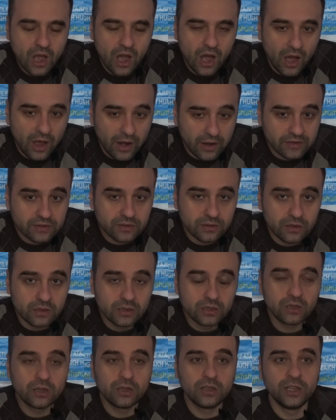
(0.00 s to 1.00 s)
are
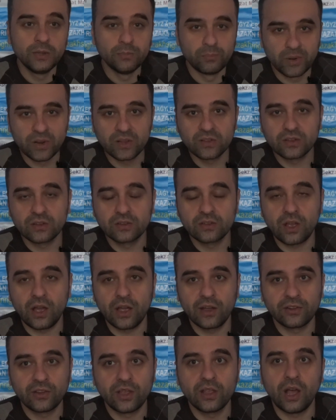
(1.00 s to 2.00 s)
imprisoned
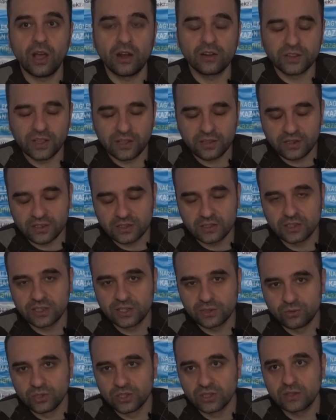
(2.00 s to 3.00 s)
are directly
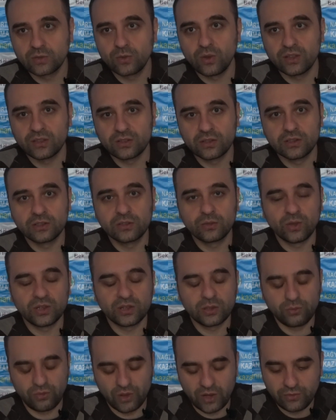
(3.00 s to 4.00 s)
given
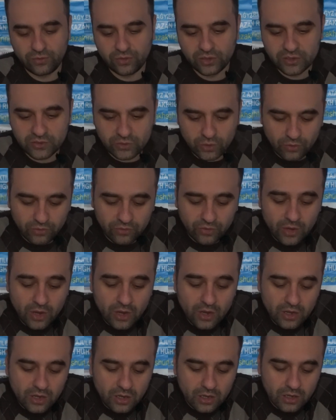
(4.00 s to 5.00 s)
20-25 years of
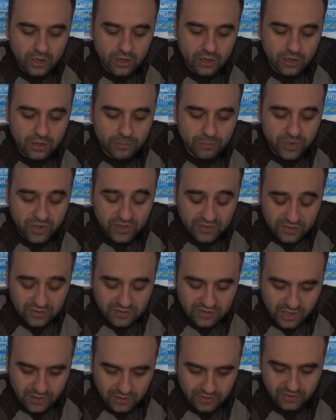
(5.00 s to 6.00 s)
prison
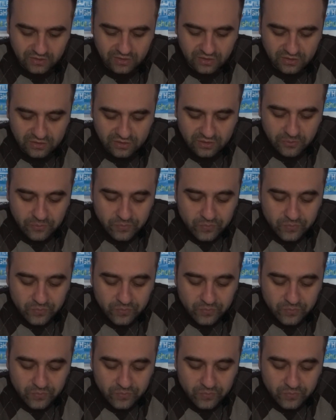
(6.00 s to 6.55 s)
sentences.